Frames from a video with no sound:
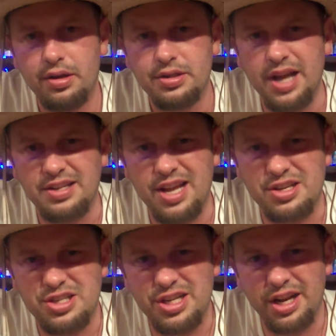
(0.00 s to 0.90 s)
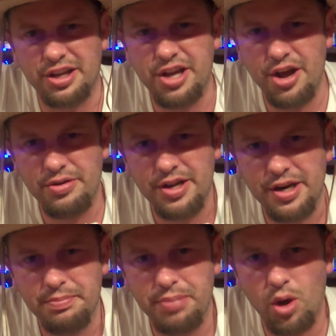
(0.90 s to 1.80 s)
It's got that silicone
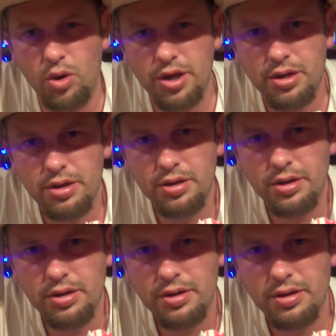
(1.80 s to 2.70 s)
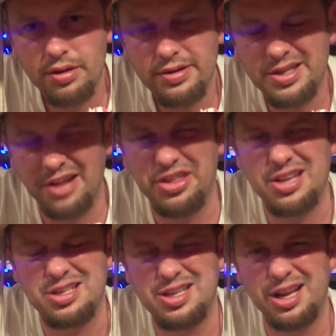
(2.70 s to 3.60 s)
in it, boy. It's got
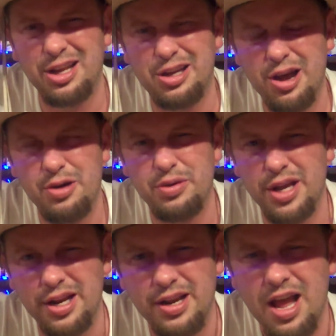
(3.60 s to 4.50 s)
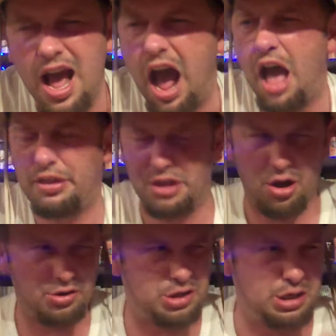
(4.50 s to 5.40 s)
that silicone in it. I
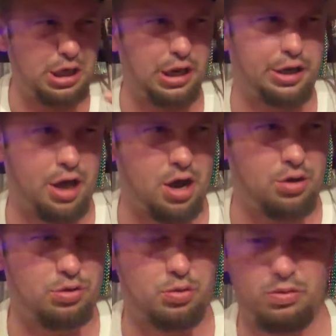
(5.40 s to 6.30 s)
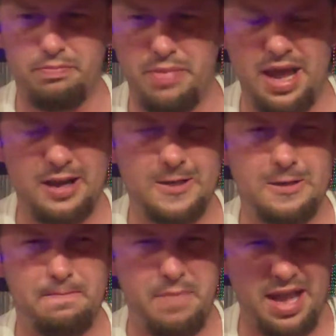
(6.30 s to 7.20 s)
thought silicones were
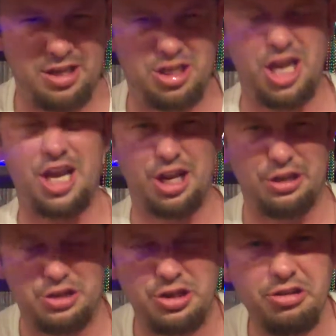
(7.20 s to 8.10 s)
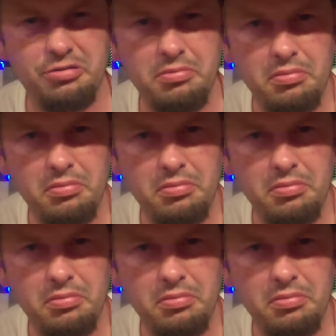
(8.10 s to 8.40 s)
made to make titties.